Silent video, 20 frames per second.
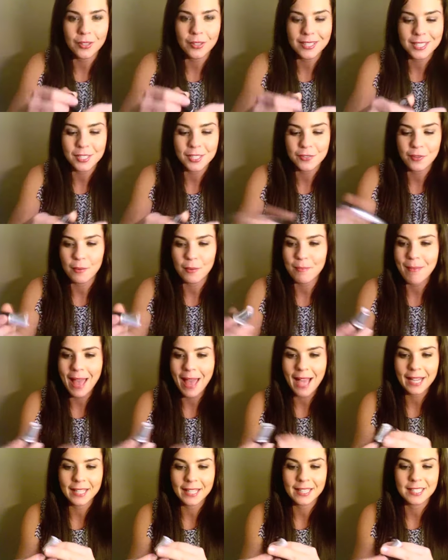This is from
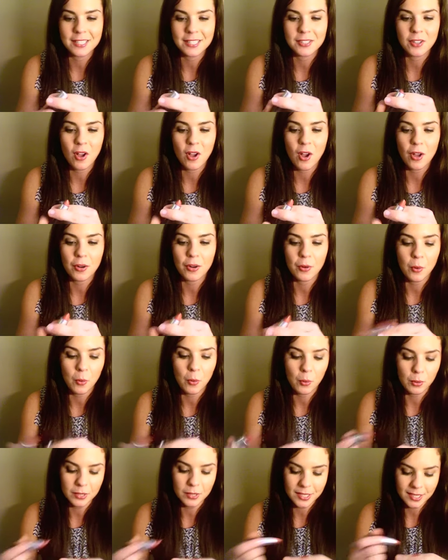MAC and this is On
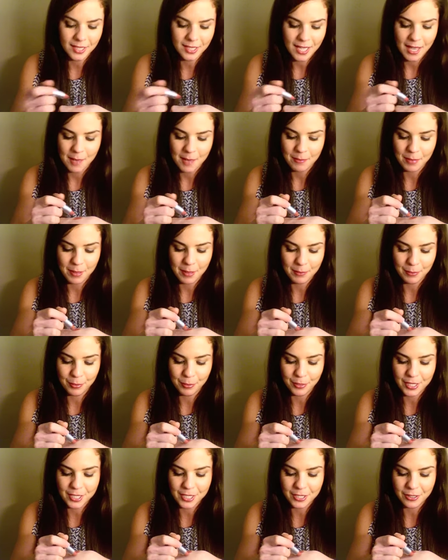Hold, but I'm
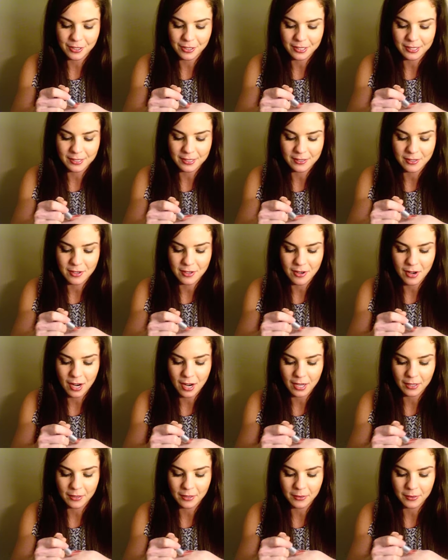pretty sure this is
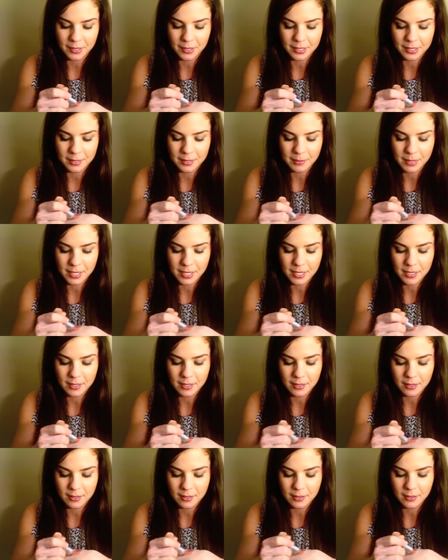not going to be
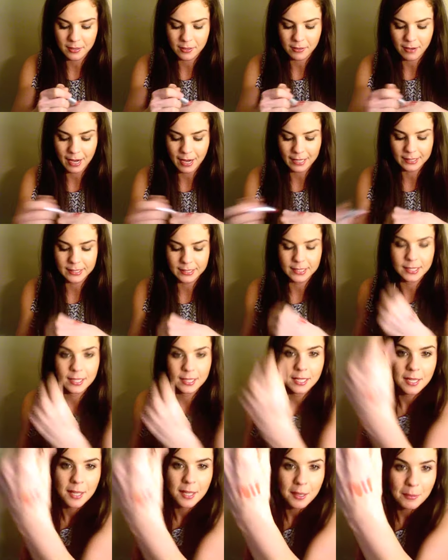correct.
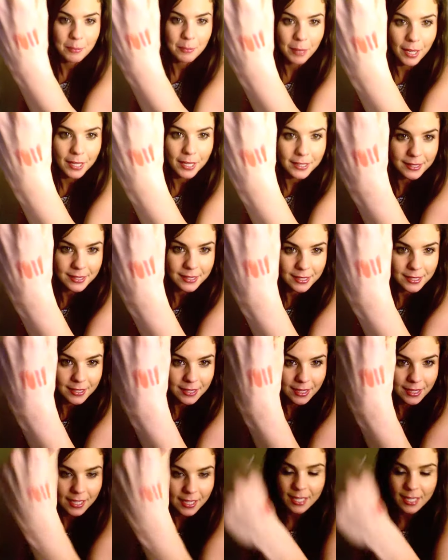But
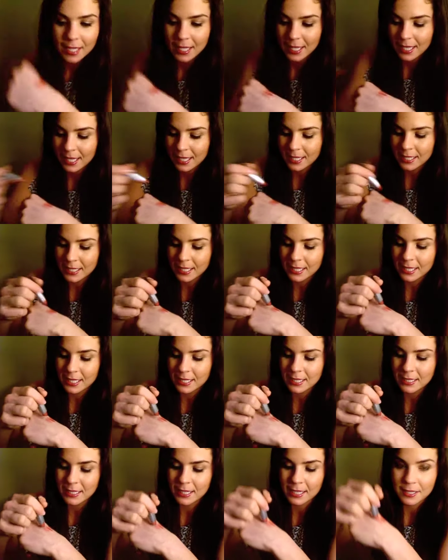it
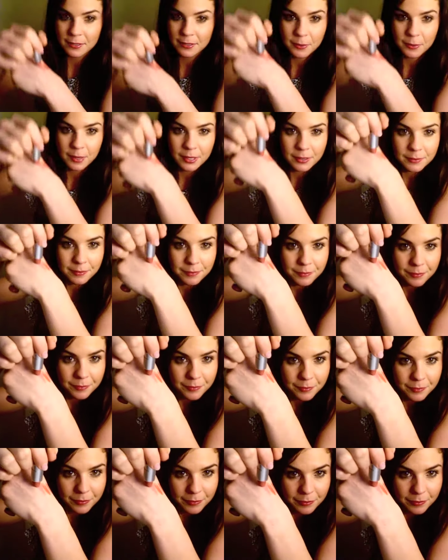is this one.
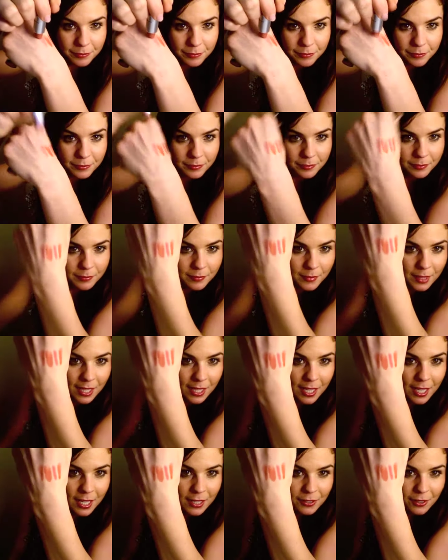
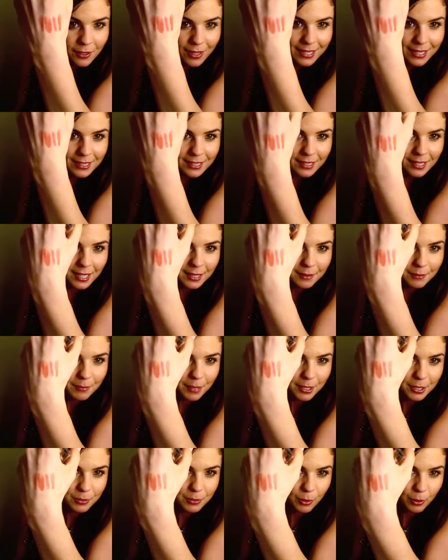So that's like
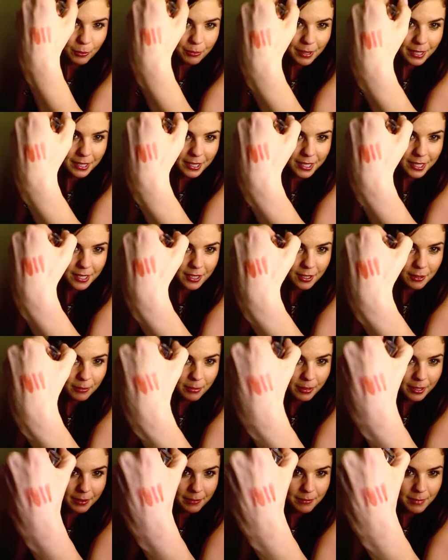much more pinkier,
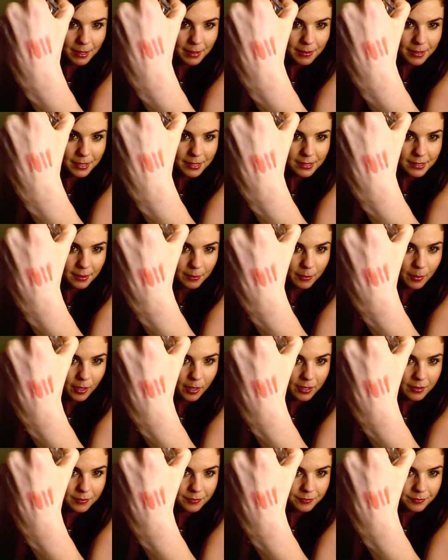but maybe somewhat.